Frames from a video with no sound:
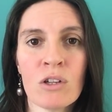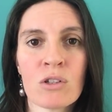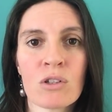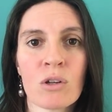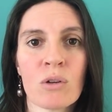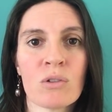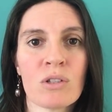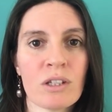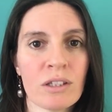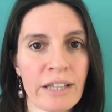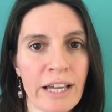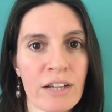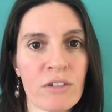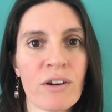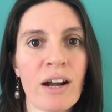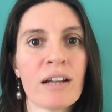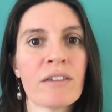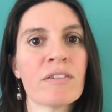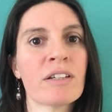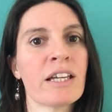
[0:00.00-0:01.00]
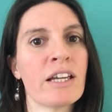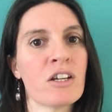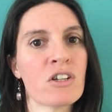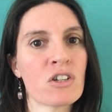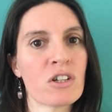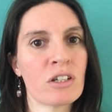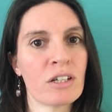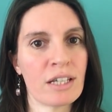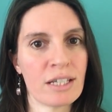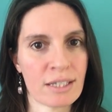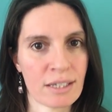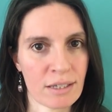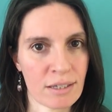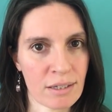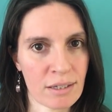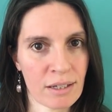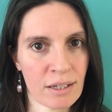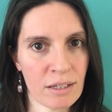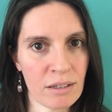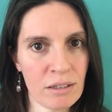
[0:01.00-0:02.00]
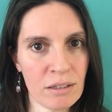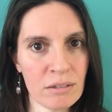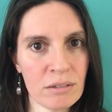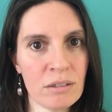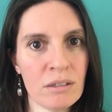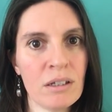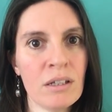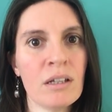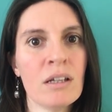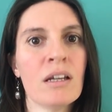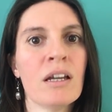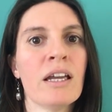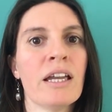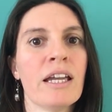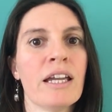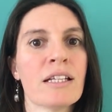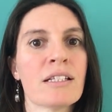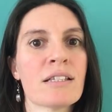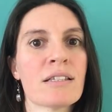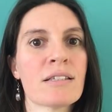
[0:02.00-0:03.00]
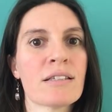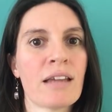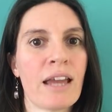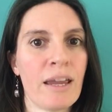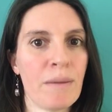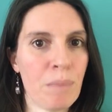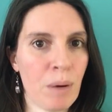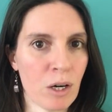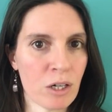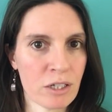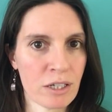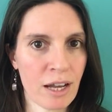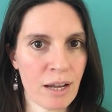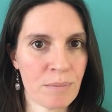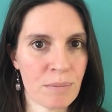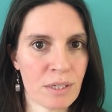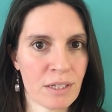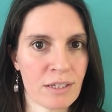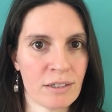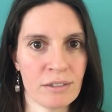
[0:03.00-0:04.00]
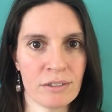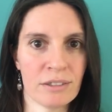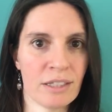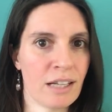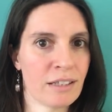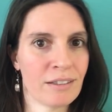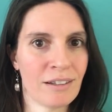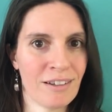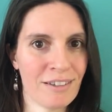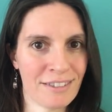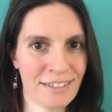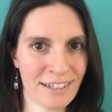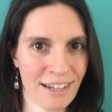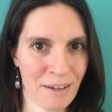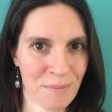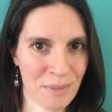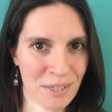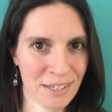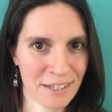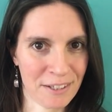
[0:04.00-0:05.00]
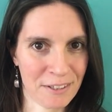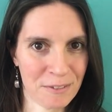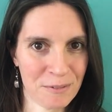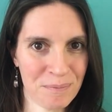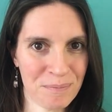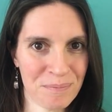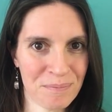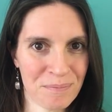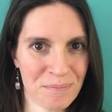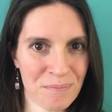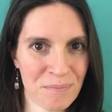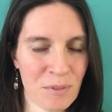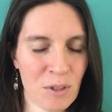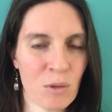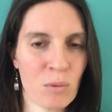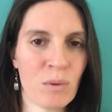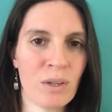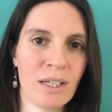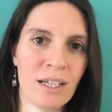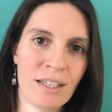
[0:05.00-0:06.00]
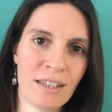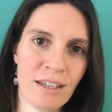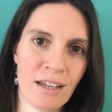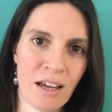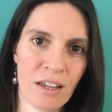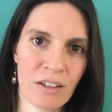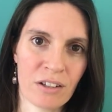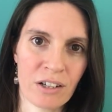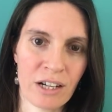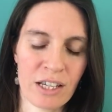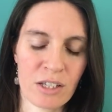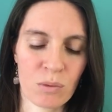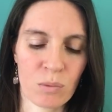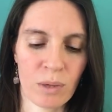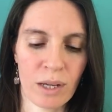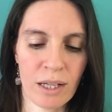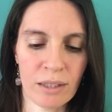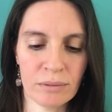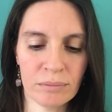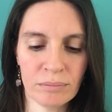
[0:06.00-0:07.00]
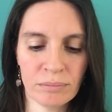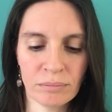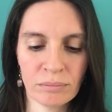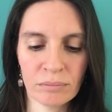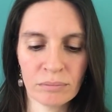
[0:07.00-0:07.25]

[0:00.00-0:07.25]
So delayed gratification is a skill, It's a part-time skill, not an all-the-time skill. We need the other as well.